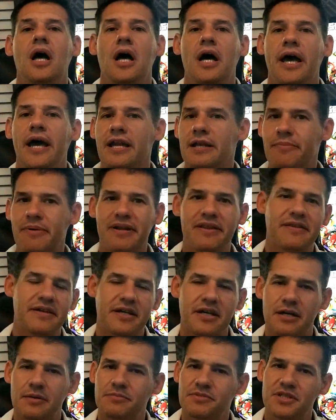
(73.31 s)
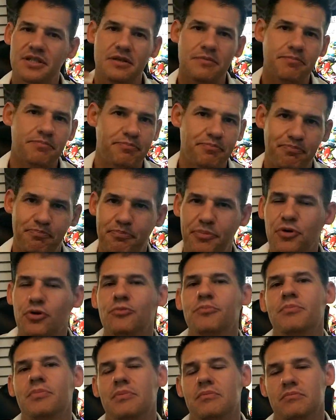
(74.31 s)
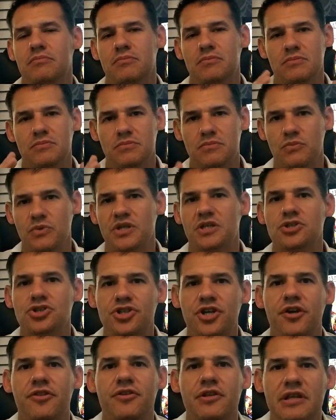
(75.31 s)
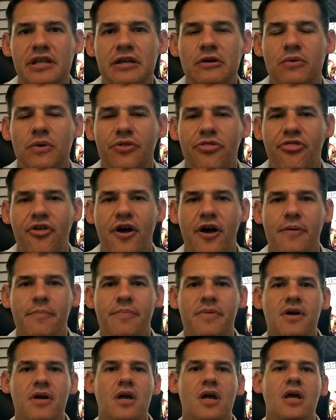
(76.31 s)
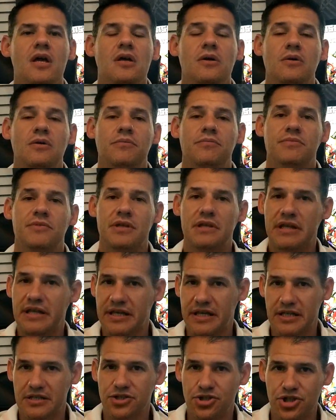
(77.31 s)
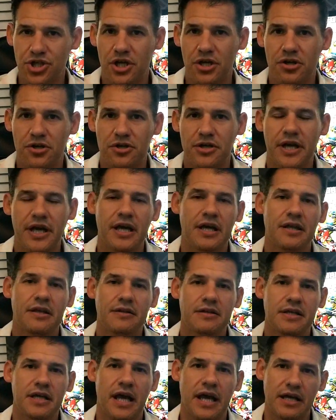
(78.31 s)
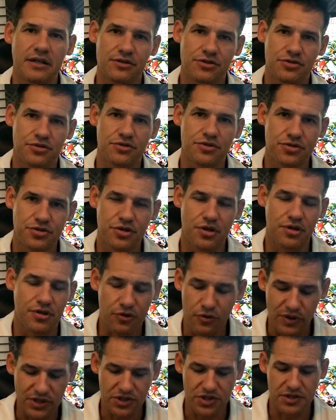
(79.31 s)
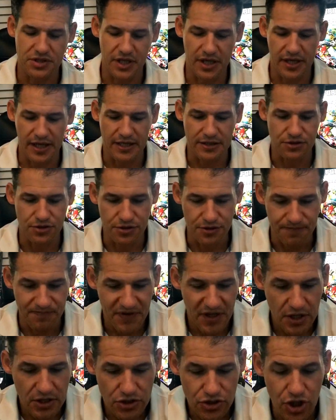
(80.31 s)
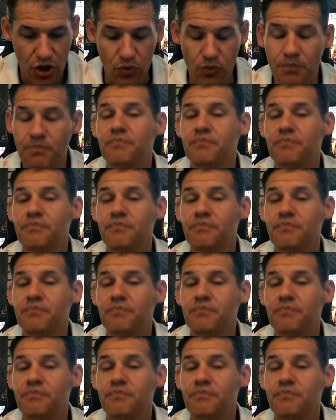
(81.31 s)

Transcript: anybody that comes in, boom, we can share the link with them. The link gets shared, and the answers or the questions get answered. So